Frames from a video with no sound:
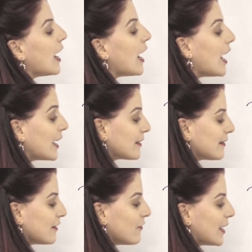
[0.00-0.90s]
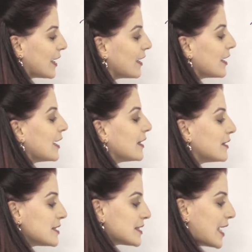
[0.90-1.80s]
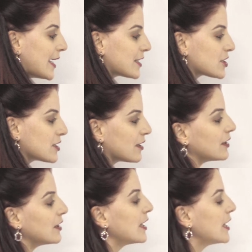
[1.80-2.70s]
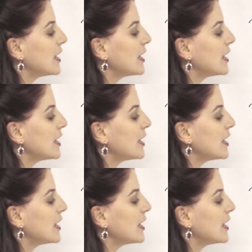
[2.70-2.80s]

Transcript: actively, this action